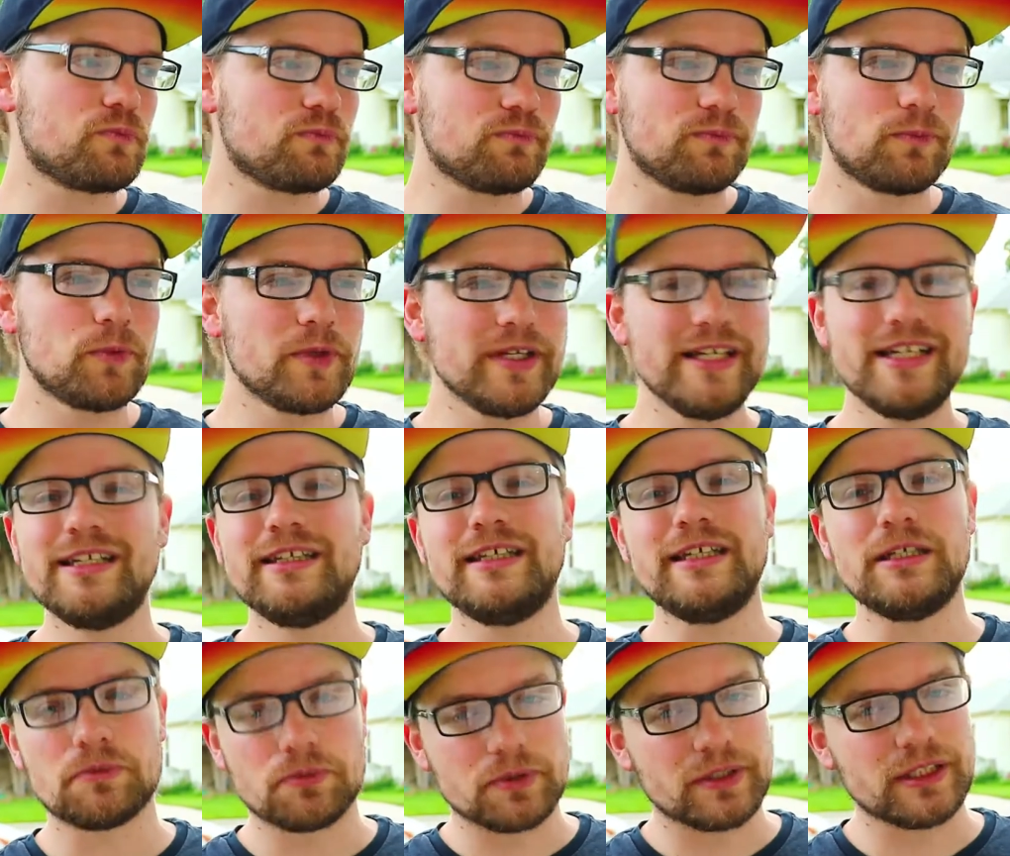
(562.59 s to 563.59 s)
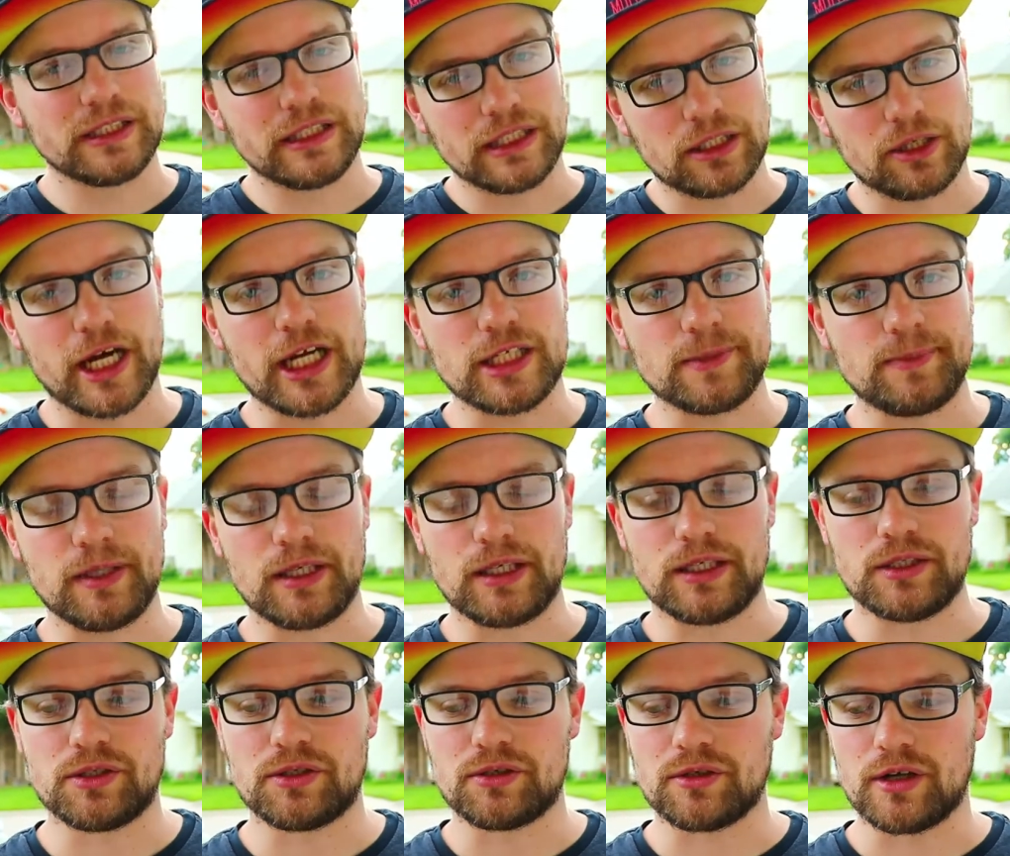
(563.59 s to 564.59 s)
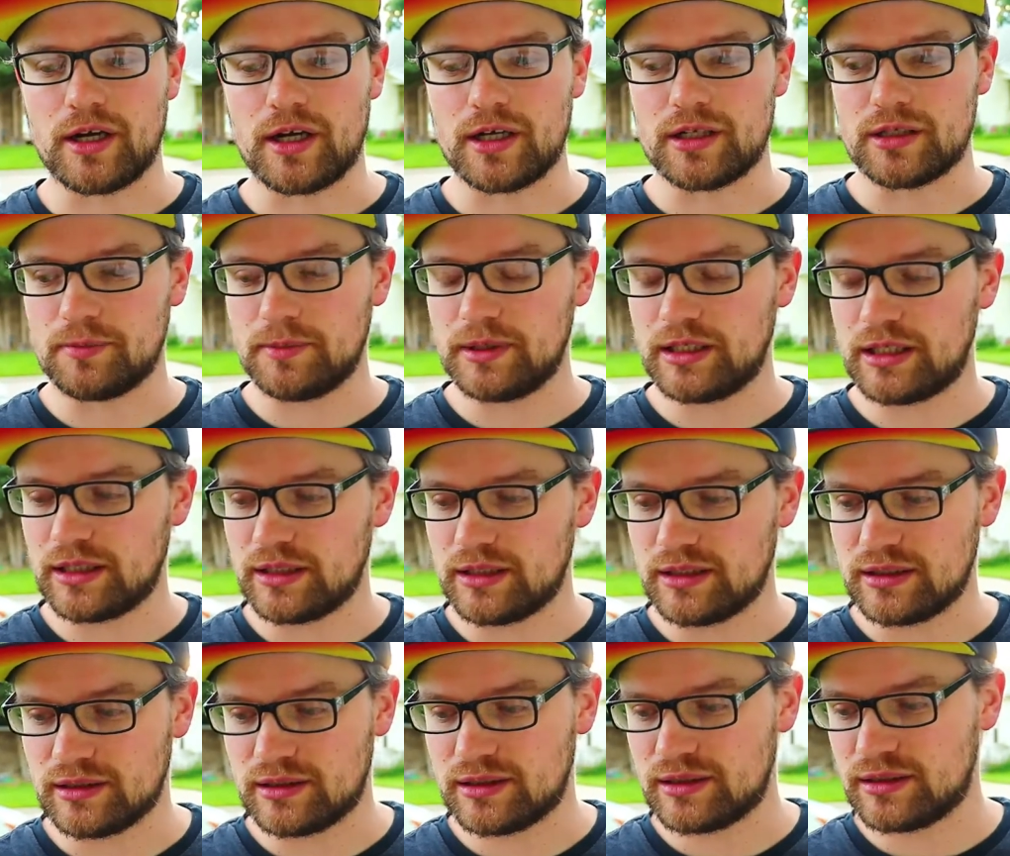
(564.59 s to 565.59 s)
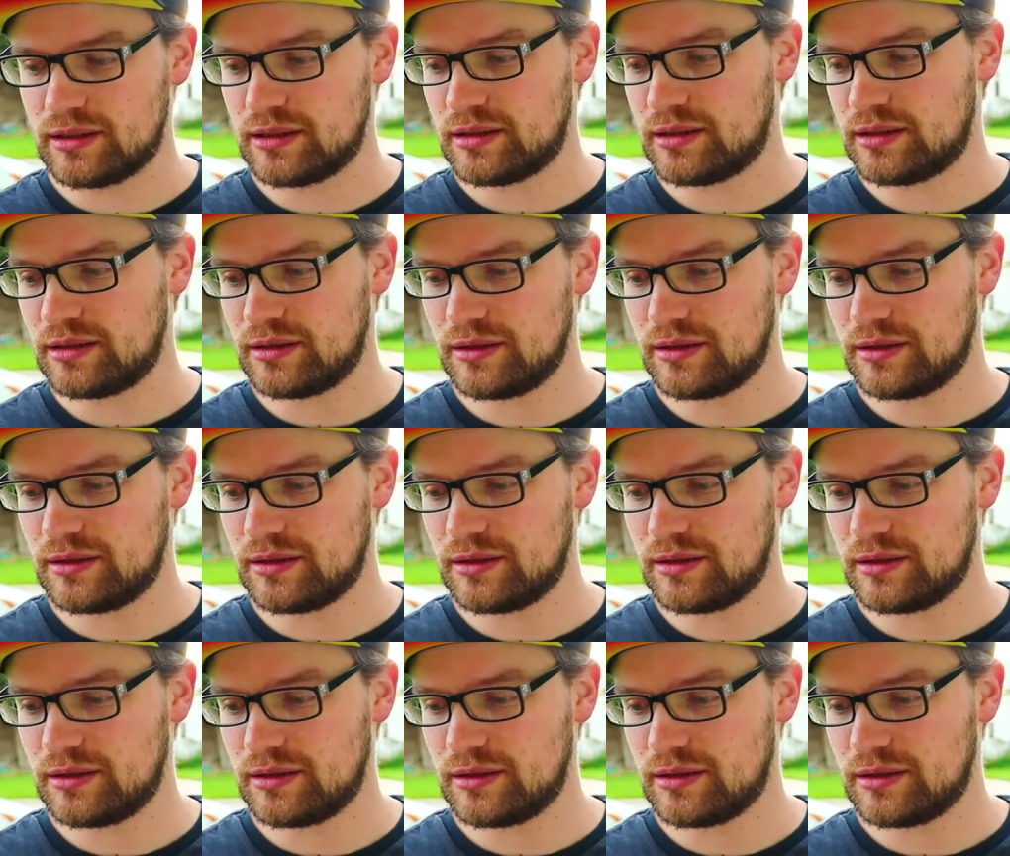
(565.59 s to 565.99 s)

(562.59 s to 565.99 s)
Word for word: really, really grasping at straws, because